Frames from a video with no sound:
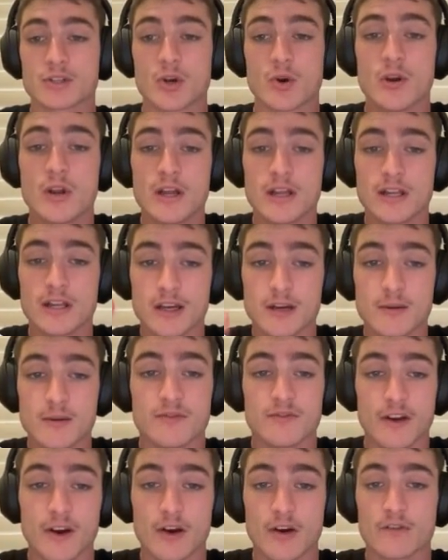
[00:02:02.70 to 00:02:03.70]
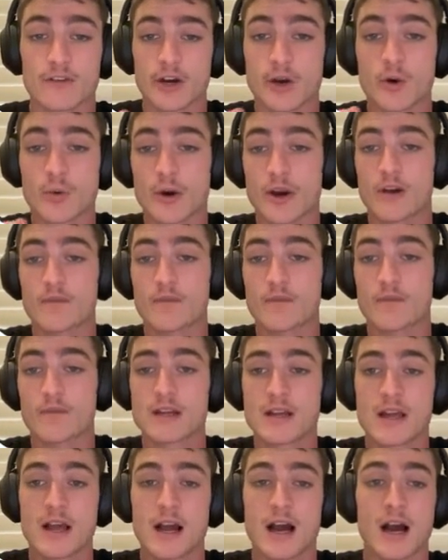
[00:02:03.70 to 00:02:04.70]
So you need to be very, very aware of this,
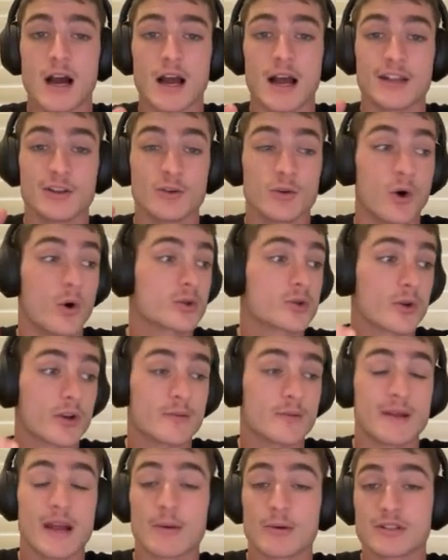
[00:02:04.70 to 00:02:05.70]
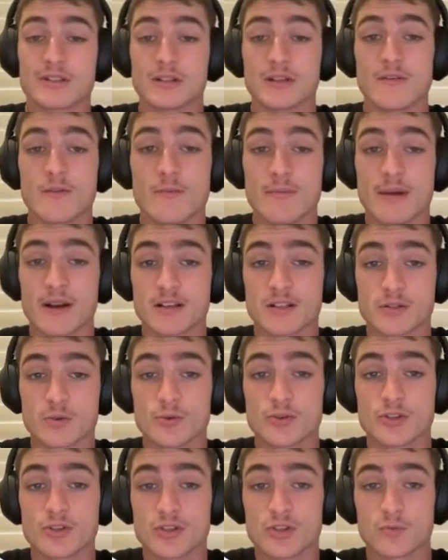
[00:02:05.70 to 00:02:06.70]
and you're also going to be able to deliver better
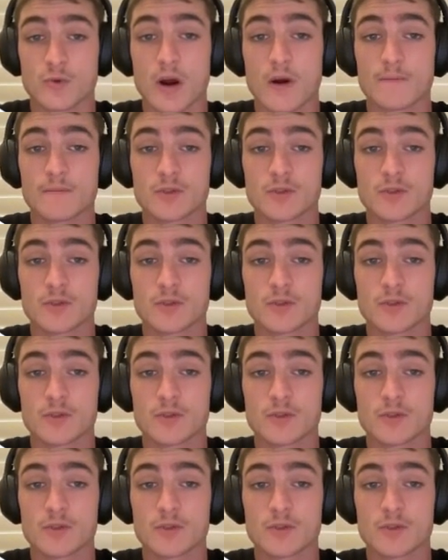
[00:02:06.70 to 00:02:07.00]
solutions as well.